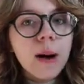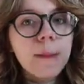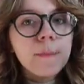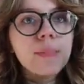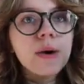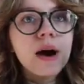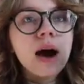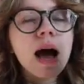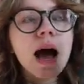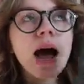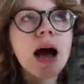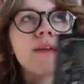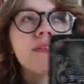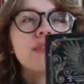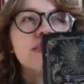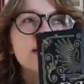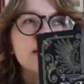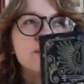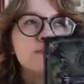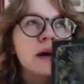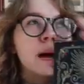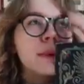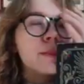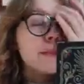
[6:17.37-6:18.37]
But at the
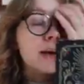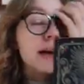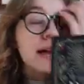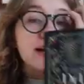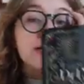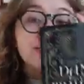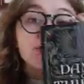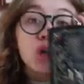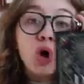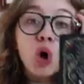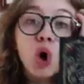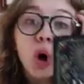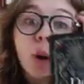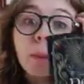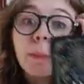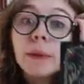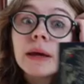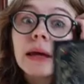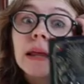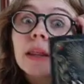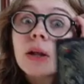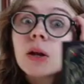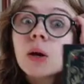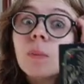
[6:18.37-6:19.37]
same time, it took
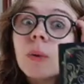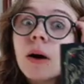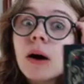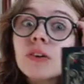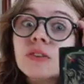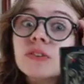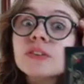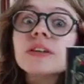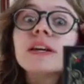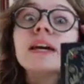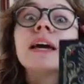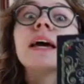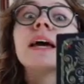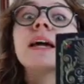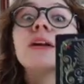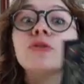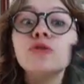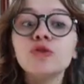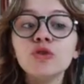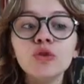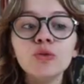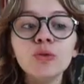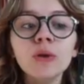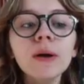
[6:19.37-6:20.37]
me a little while to get
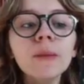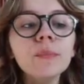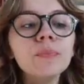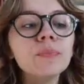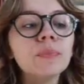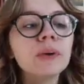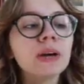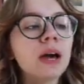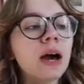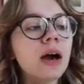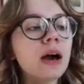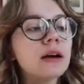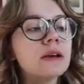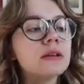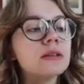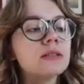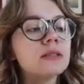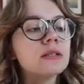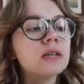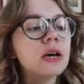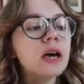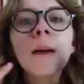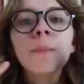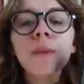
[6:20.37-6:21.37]
into it
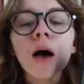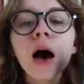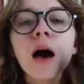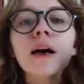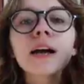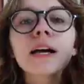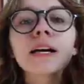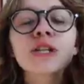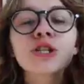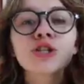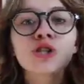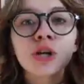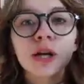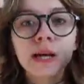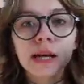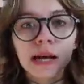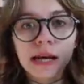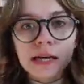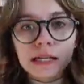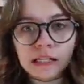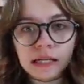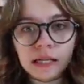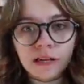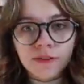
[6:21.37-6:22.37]
because I'm not like a
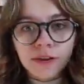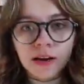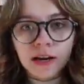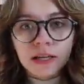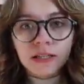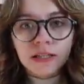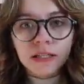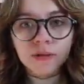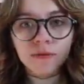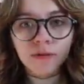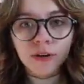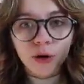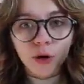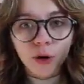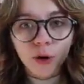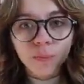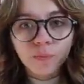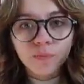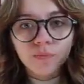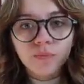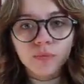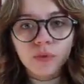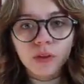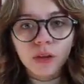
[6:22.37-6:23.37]
gigantic fantasy
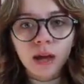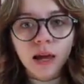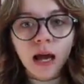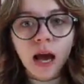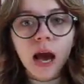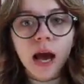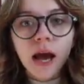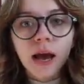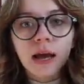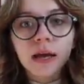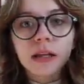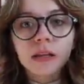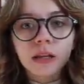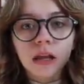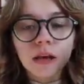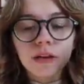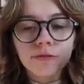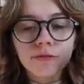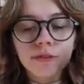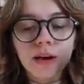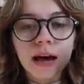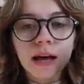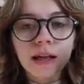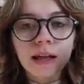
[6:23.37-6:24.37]
reader. Like I
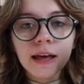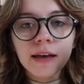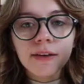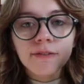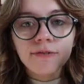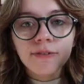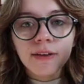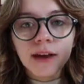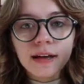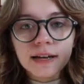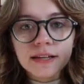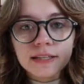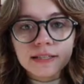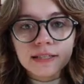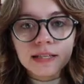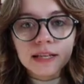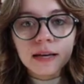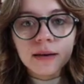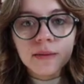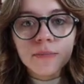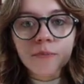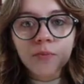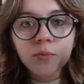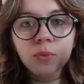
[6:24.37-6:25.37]
like
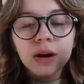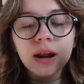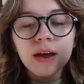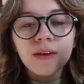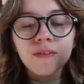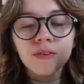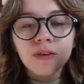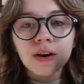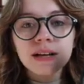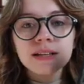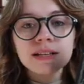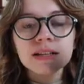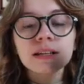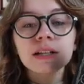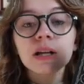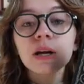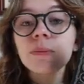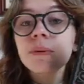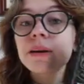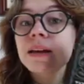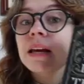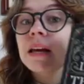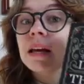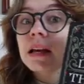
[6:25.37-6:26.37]
fantasy whenever it's a
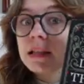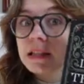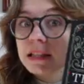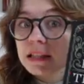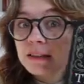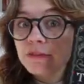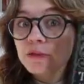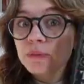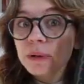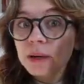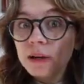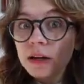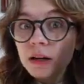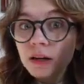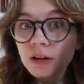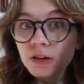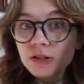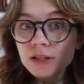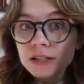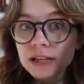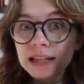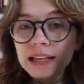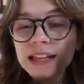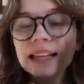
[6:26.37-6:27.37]
little bit easier for me to
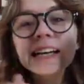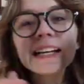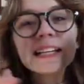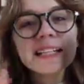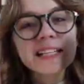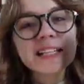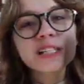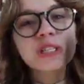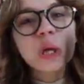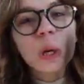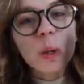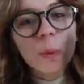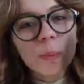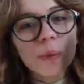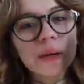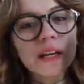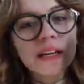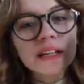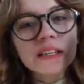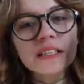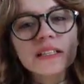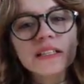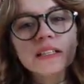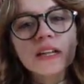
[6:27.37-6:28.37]
understand. I like
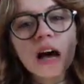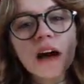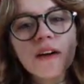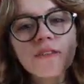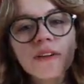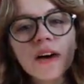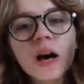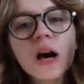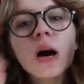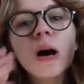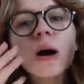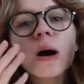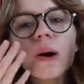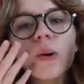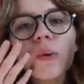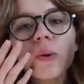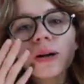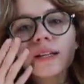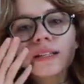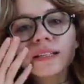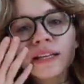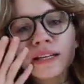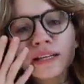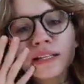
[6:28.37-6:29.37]
dystopian stuff where
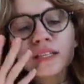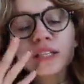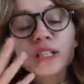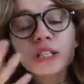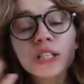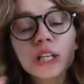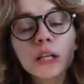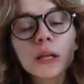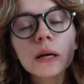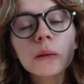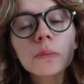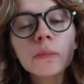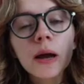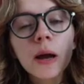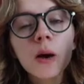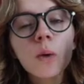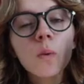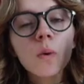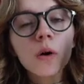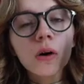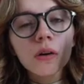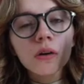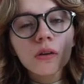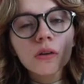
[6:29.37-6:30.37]
it's like still in my
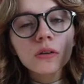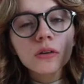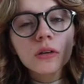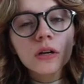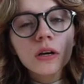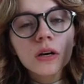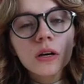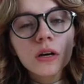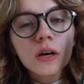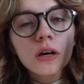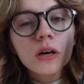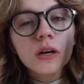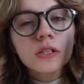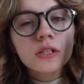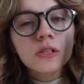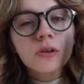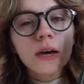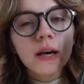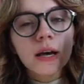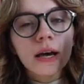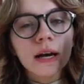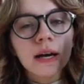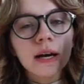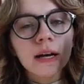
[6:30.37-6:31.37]
world so
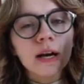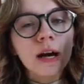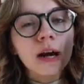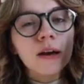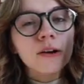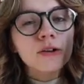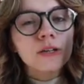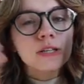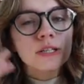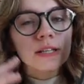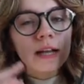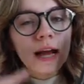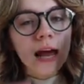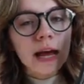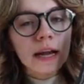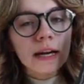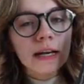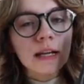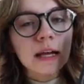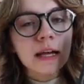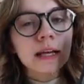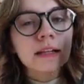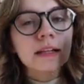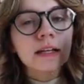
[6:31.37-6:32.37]
I can
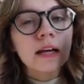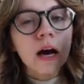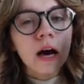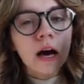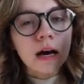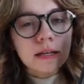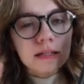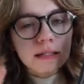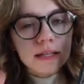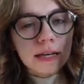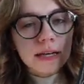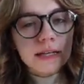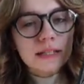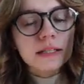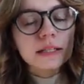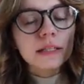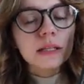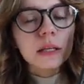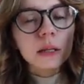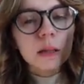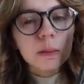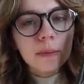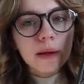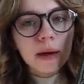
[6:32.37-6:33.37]
understand like the context a
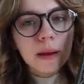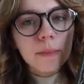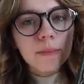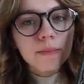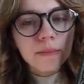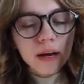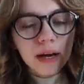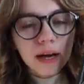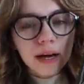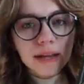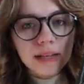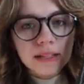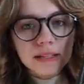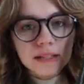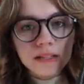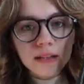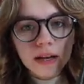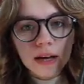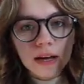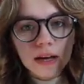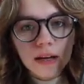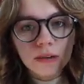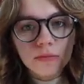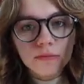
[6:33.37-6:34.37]
little bit, but it's
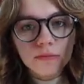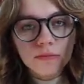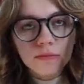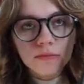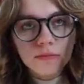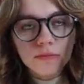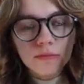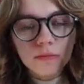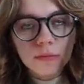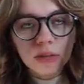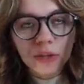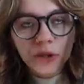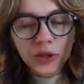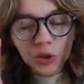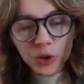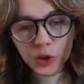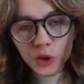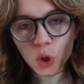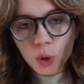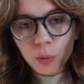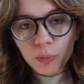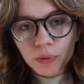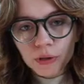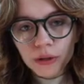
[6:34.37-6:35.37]
like a
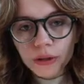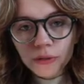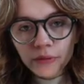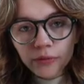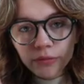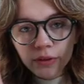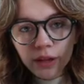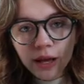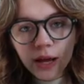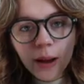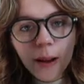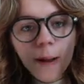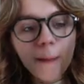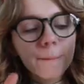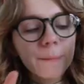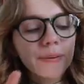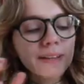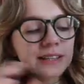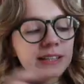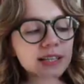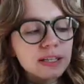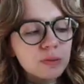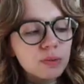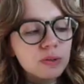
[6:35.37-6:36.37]
dystopian thing.
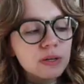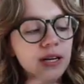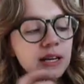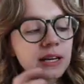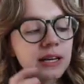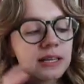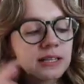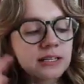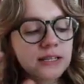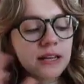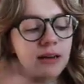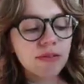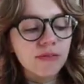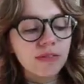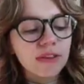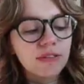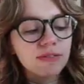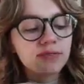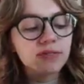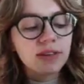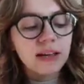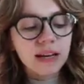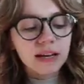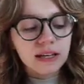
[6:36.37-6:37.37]
But this one is definitely
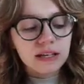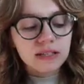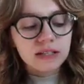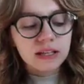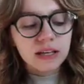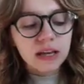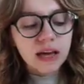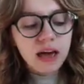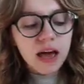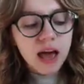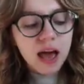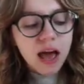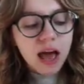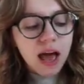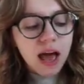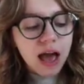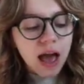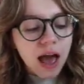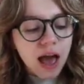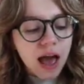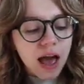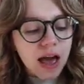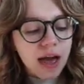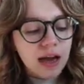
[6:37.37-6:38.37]
fantasy,
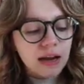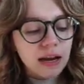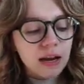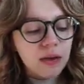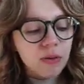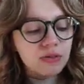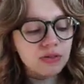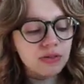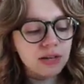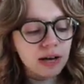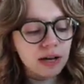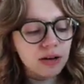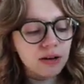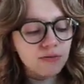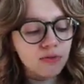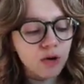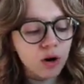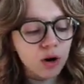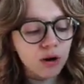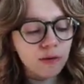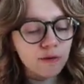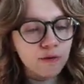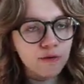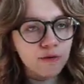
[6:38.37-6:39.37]
and it was kind of
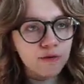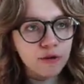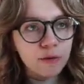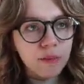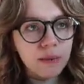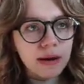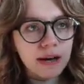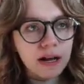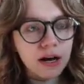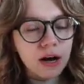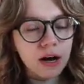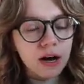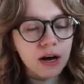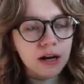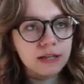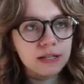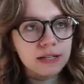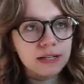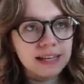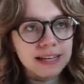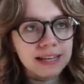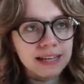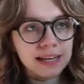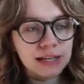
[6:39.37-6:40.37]
harder for me
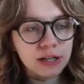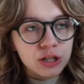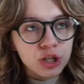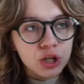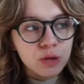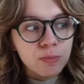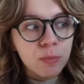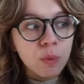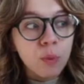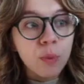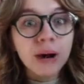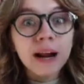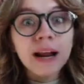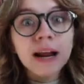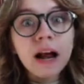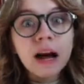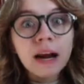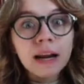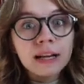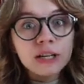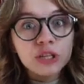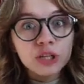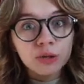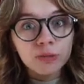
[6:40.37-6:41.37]
to get into, but when I
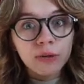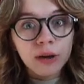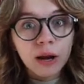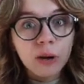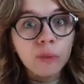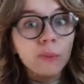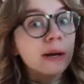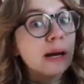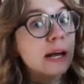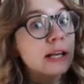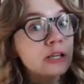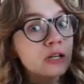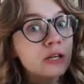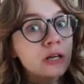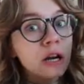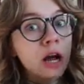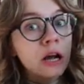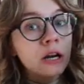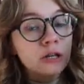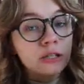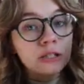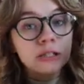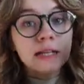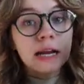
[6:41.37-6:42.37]
got into it and when I started to
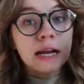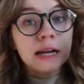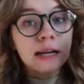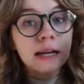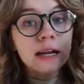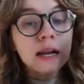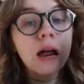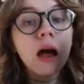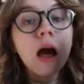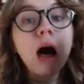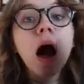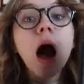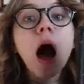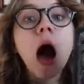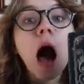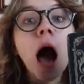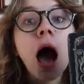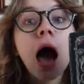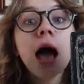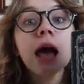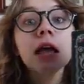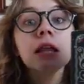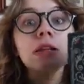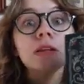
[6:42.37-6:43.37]
understand it,
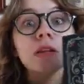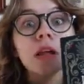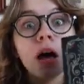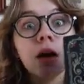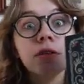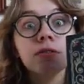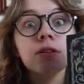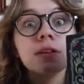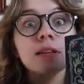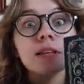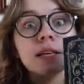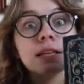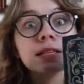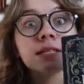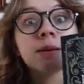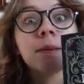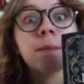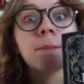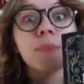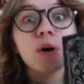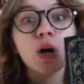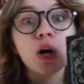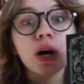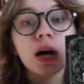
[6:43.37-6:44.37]
I loved this
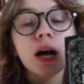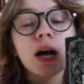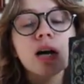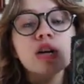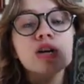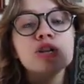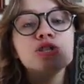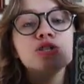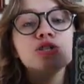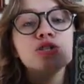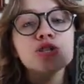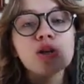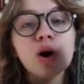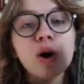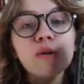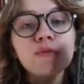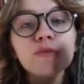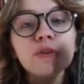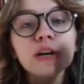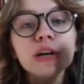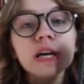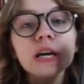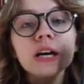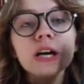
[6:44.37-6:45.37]
book. So
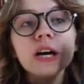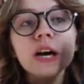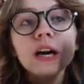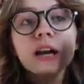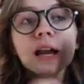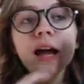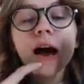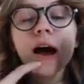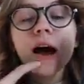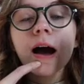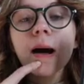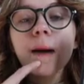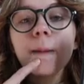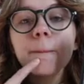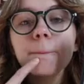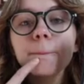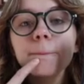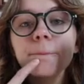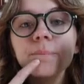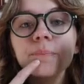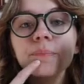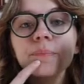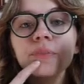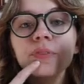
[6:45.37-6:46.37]
freaking
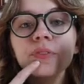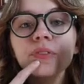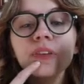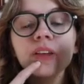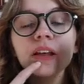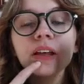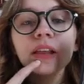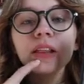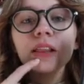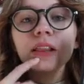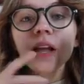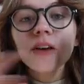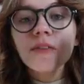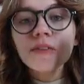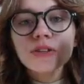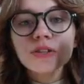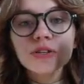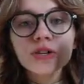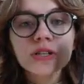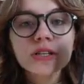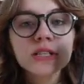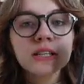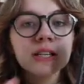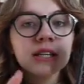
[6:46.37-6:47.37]
good. The love
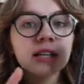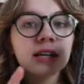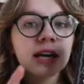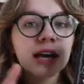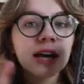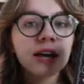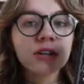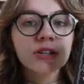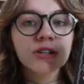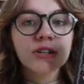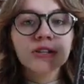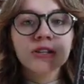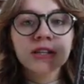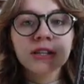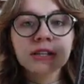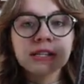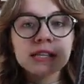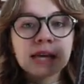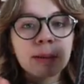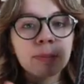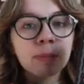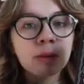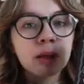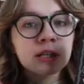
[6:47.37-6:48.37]
interest and the character, the
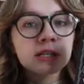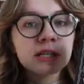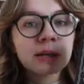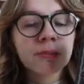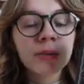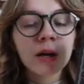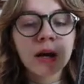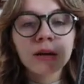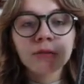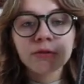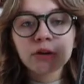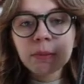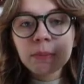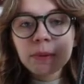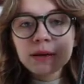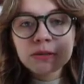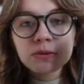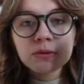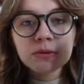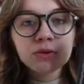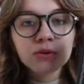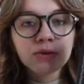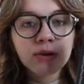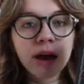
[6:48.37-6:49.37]
subplot of romance
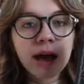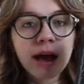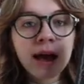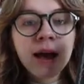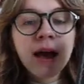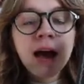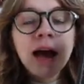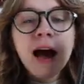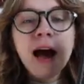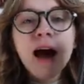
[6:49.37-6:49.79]
was great.